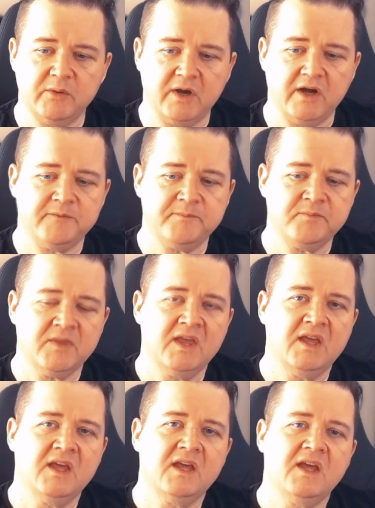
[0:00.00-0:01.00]
you are.
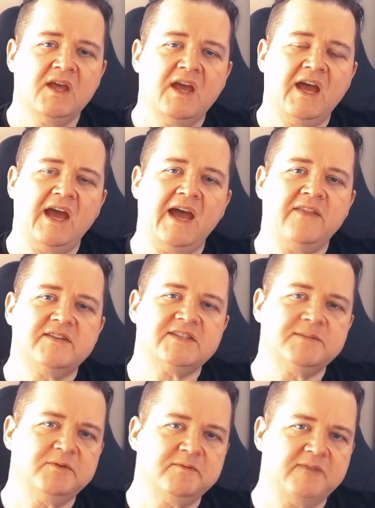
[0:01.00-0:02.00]
And the
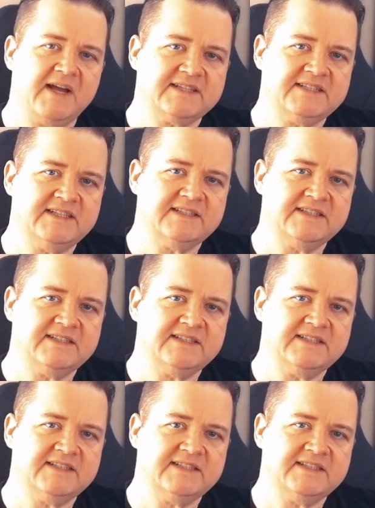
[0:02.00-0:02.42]
simple fact